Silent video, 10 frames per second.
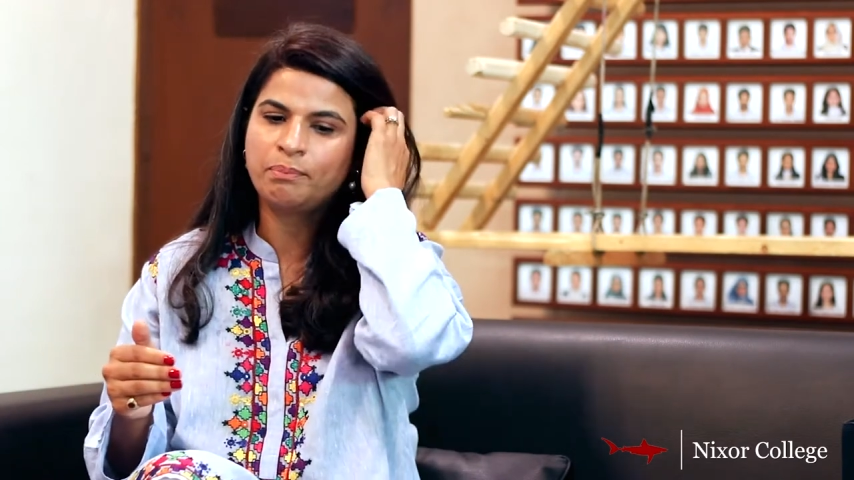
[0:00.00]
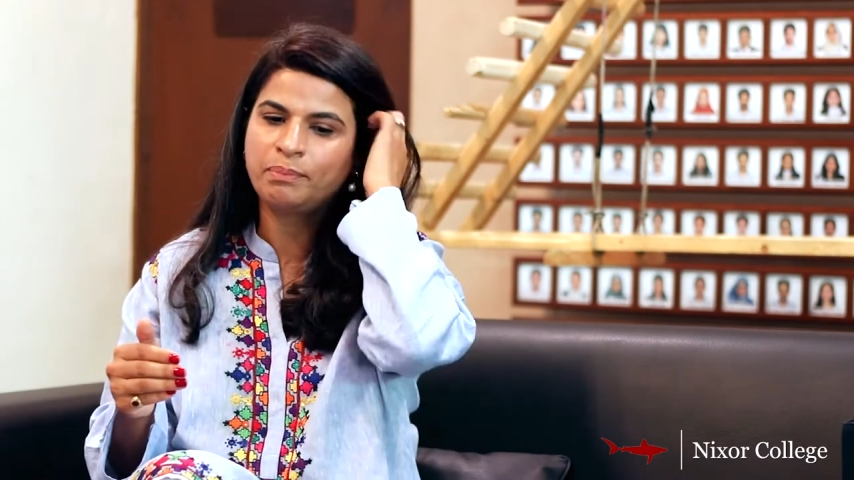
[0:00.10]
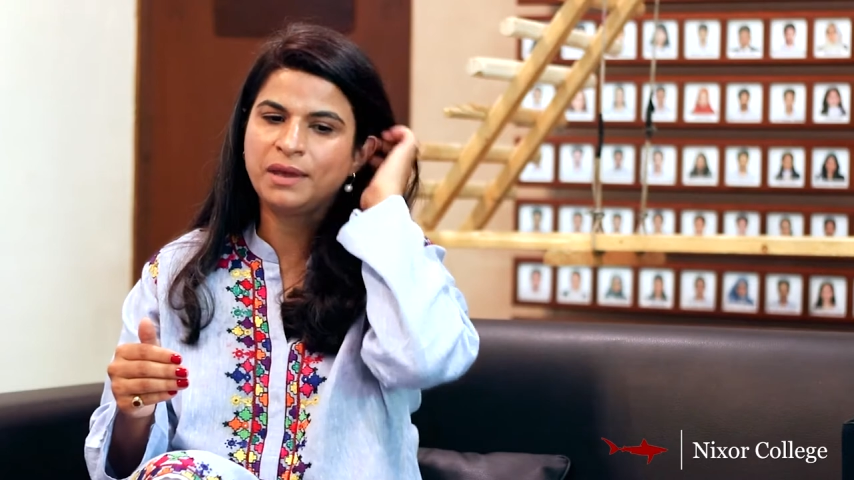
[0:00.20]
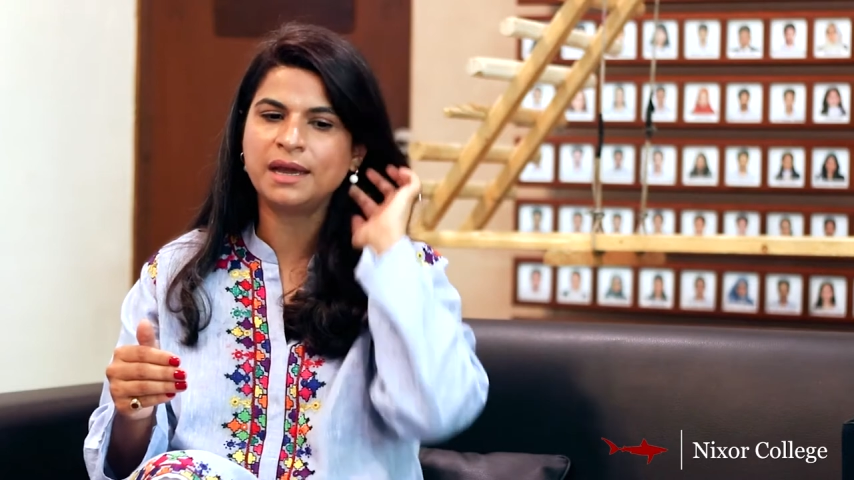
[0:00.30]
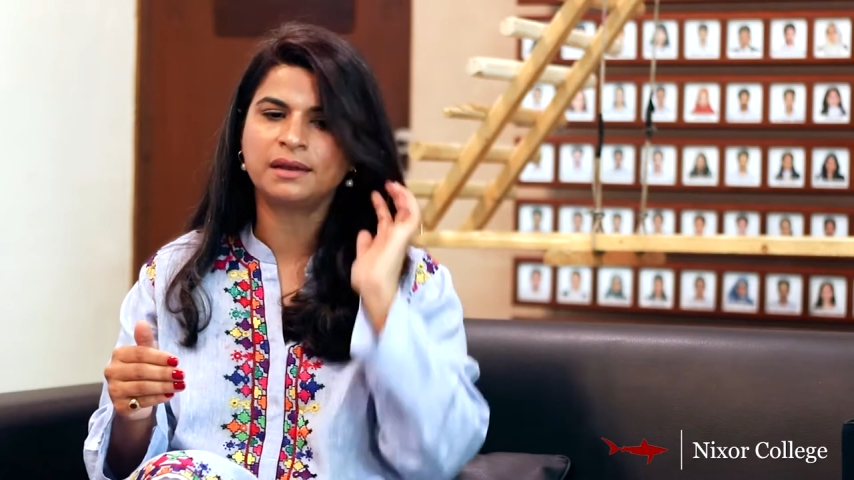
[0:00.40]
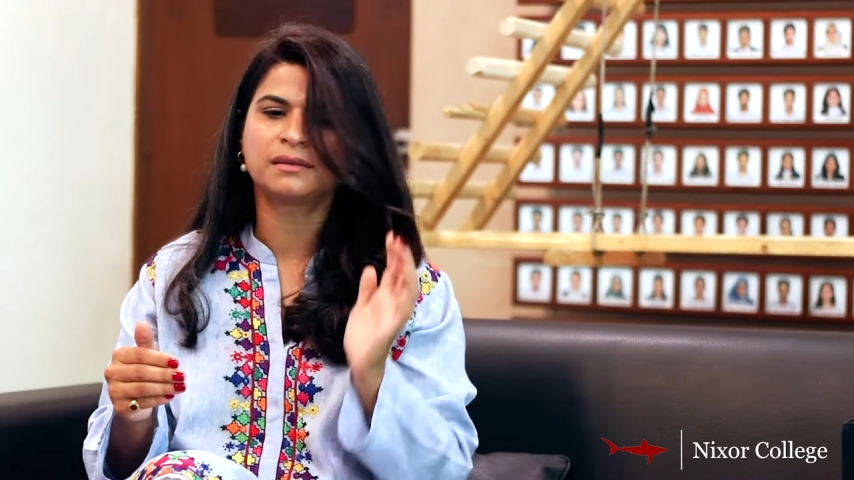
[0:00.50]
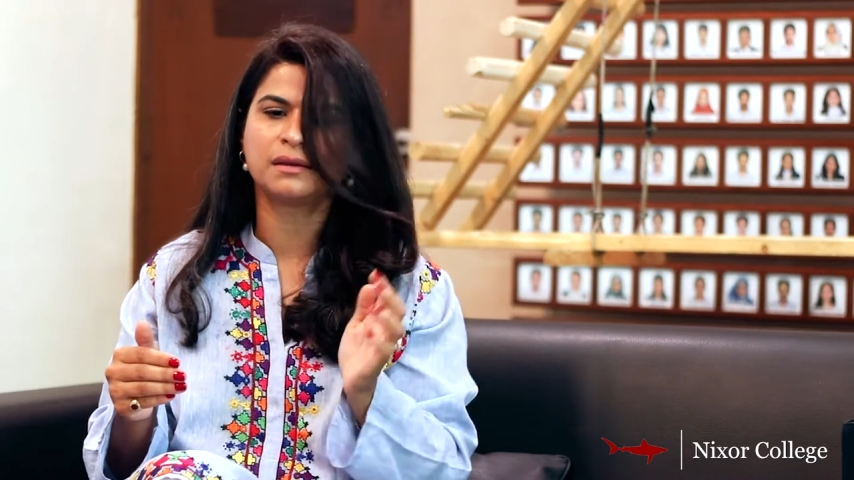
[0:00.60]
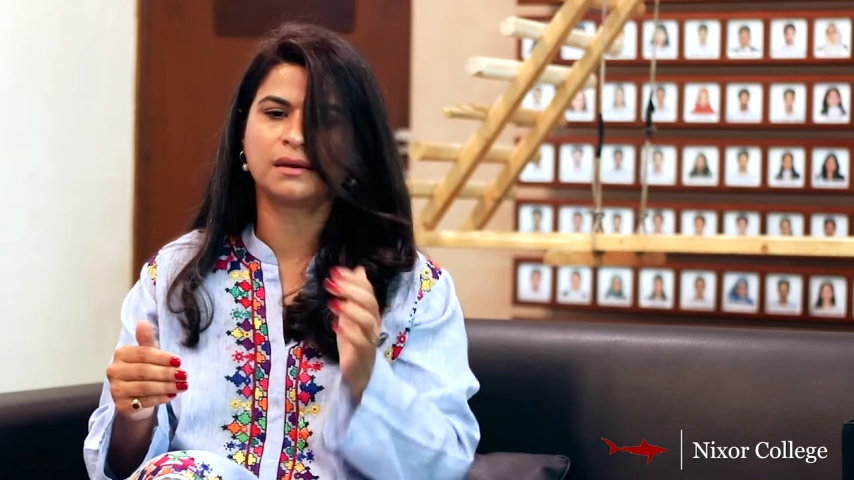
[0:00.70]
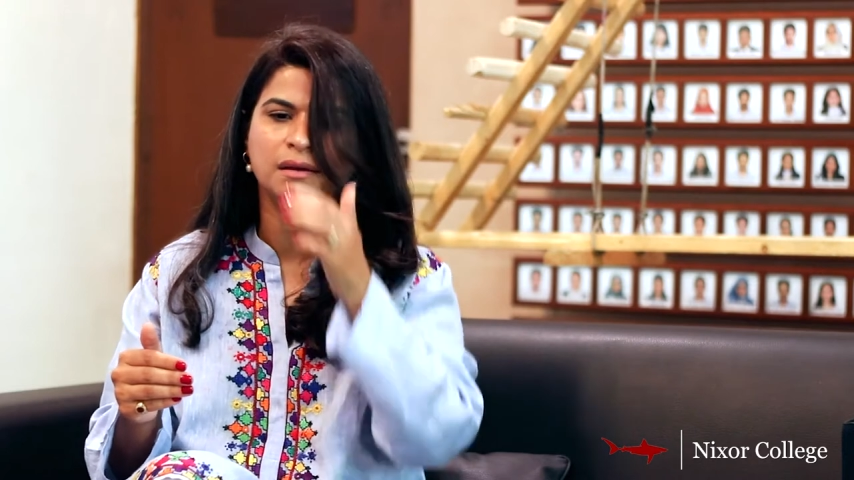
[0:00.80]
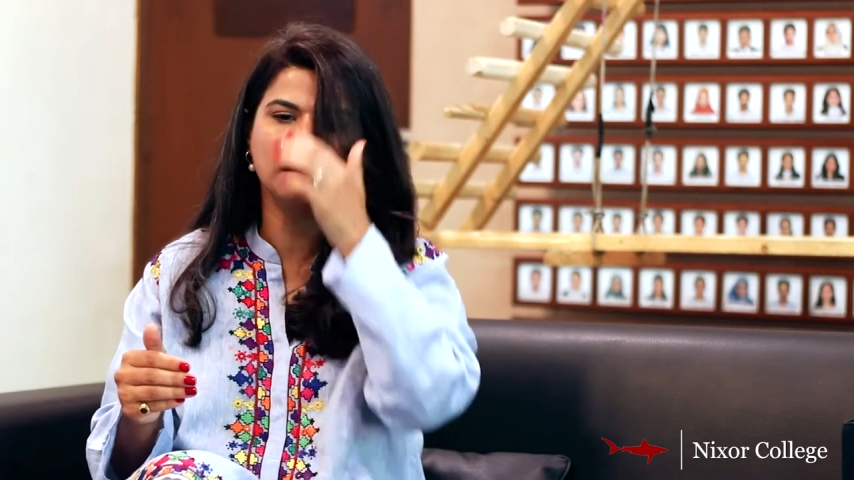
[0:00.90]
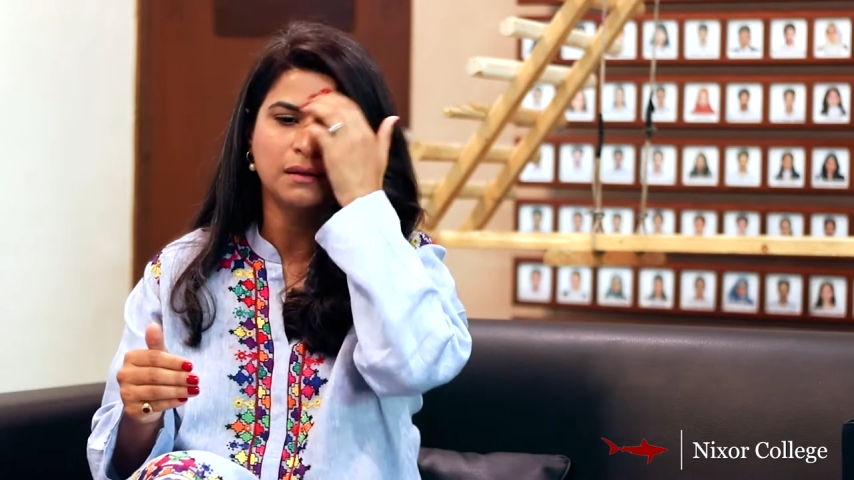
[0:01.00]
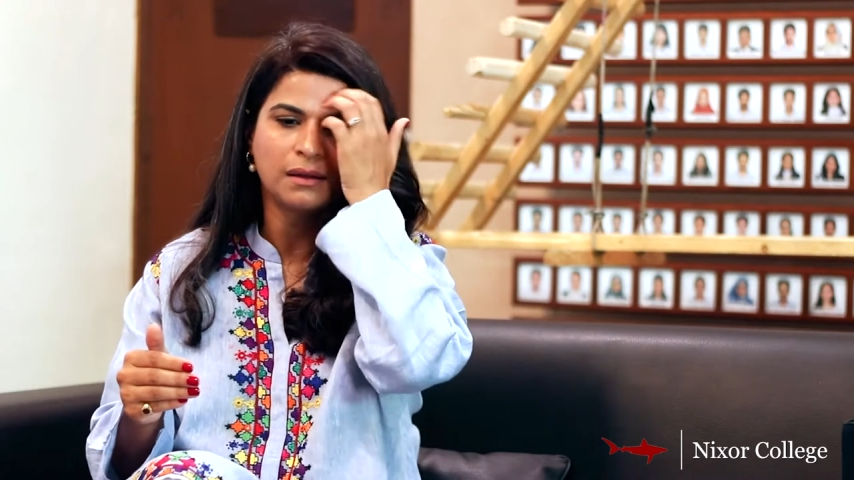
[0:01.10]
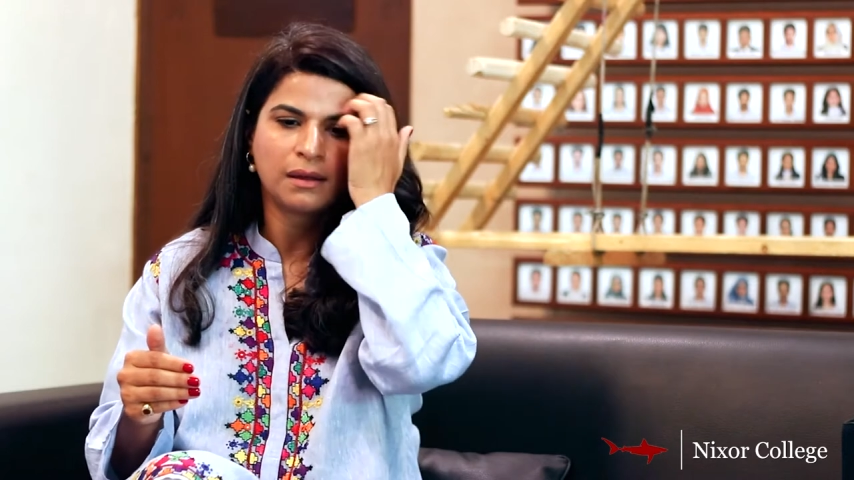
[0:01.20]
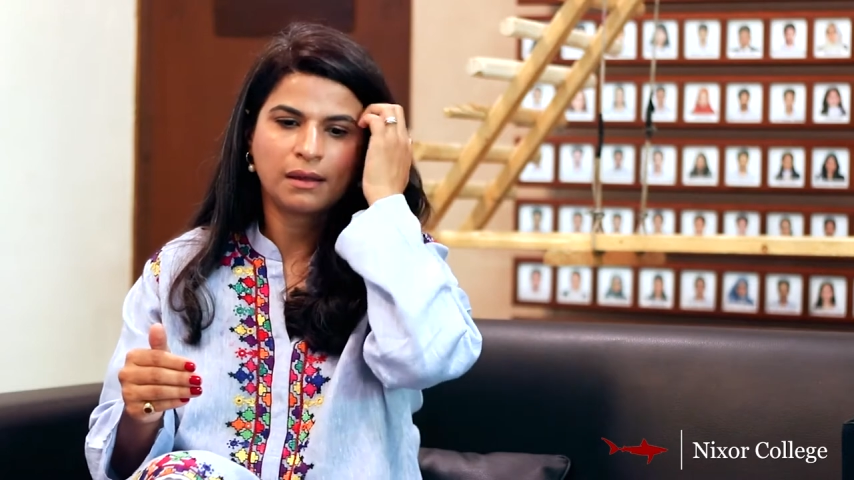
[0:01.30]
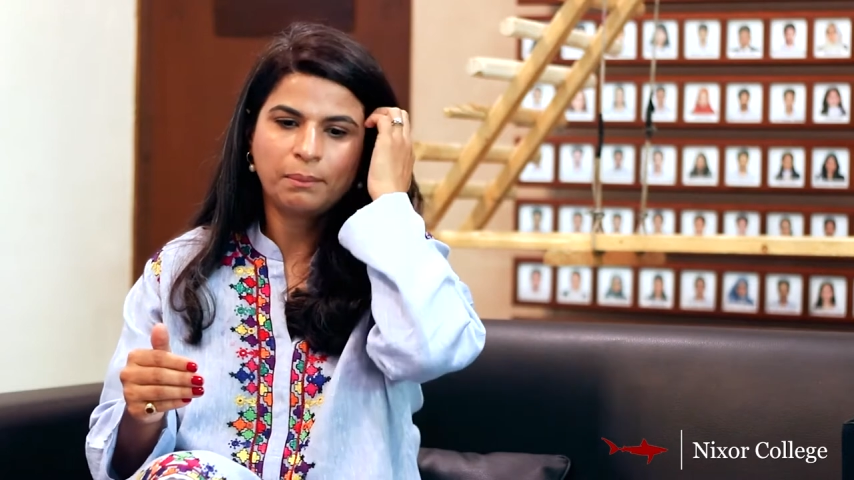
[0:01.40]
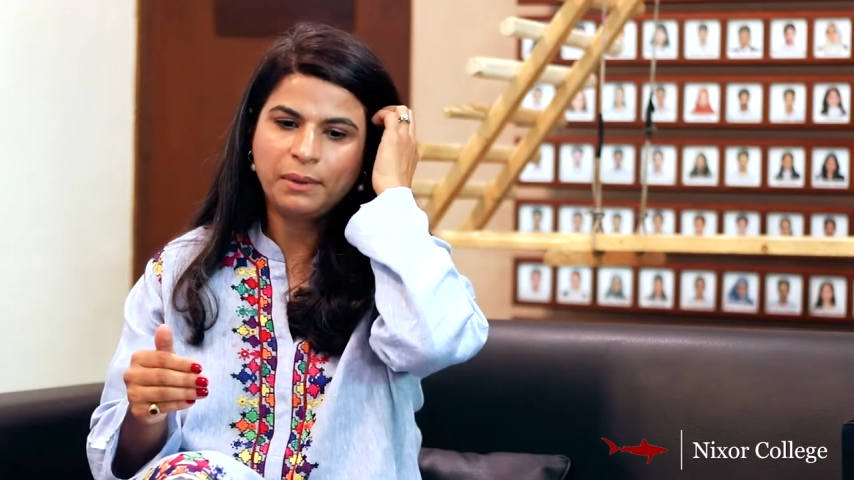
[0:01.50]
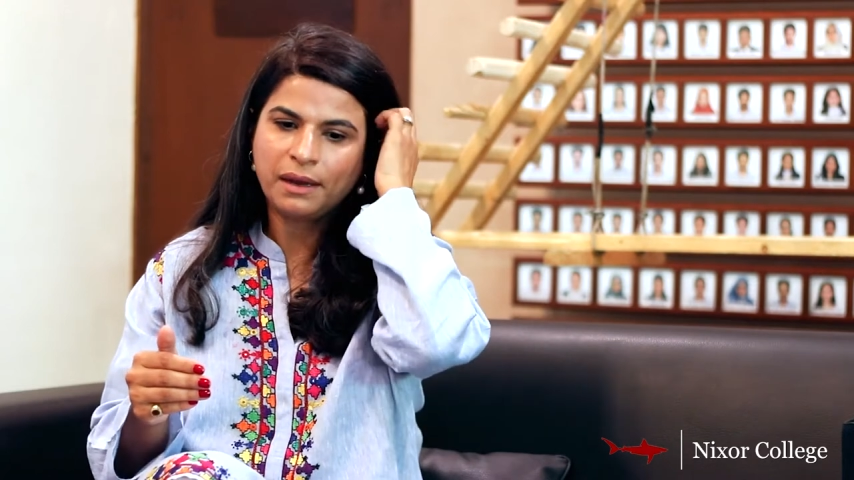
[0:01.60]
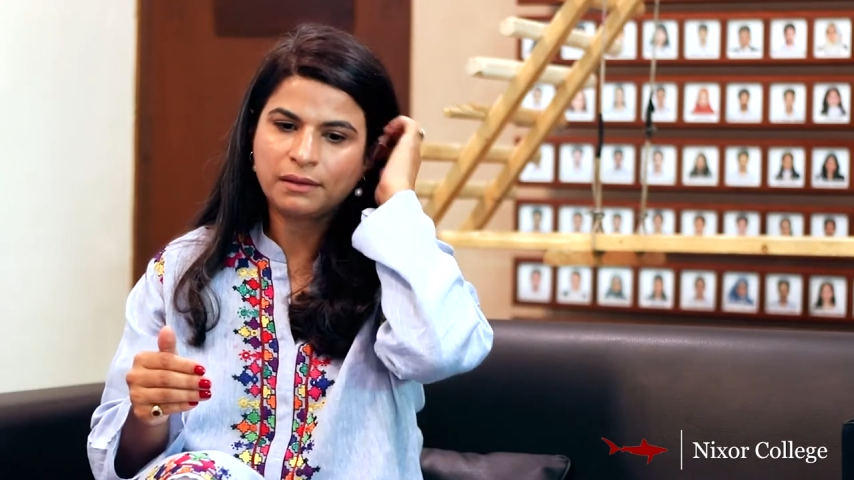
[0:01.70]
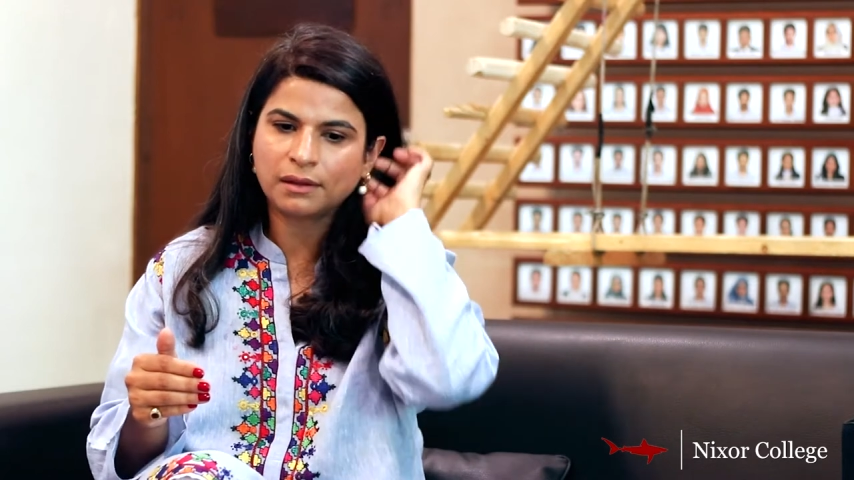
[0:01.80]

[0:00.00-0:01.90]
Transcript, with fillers: be it the be it